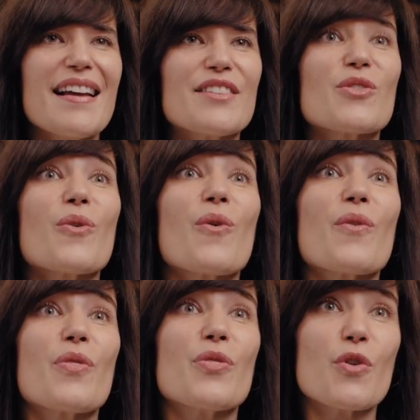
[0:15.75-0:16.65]
so
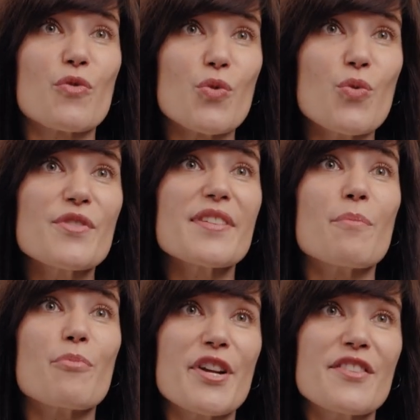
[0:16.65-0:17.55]
the rules
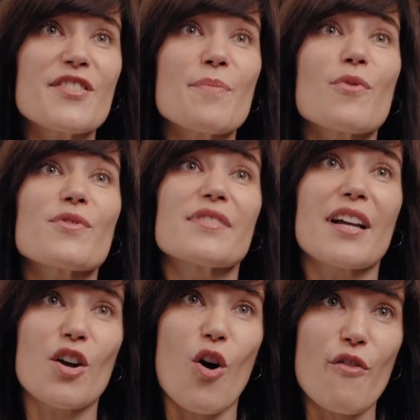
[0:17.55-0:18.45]
and principles
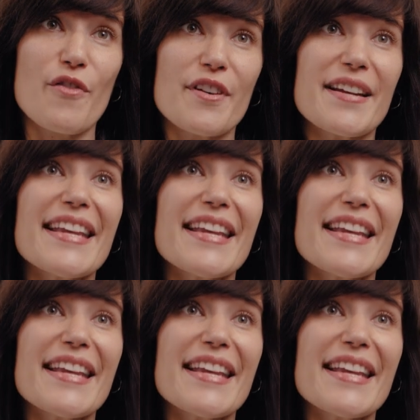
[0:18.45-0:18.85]
that govern